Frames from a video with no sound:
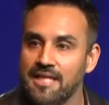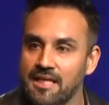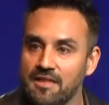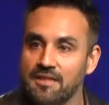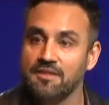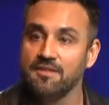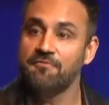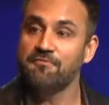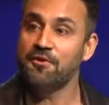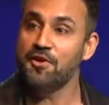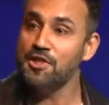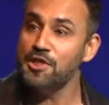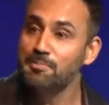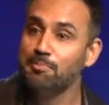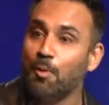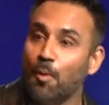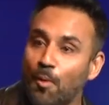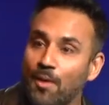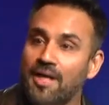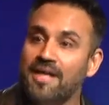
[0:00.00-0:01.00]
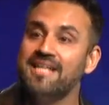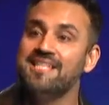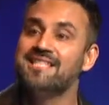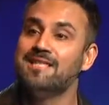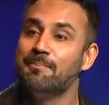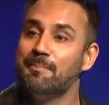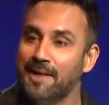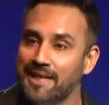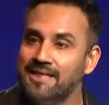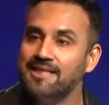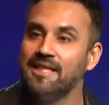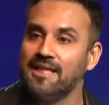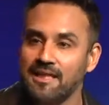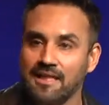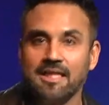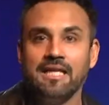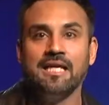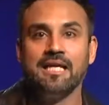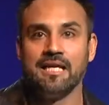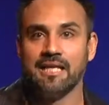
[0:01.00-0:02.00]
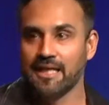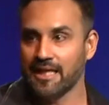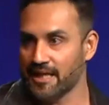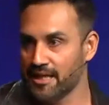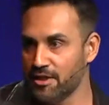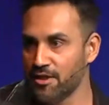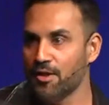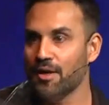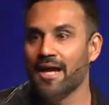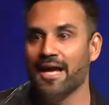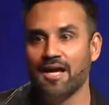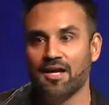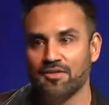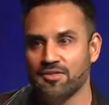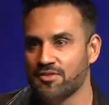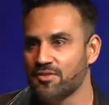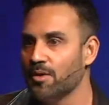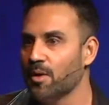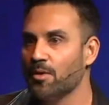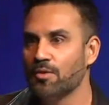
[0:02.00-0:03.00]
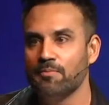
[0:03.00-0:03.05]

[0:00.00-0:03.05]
The firstborn is the big deal. Like in your household,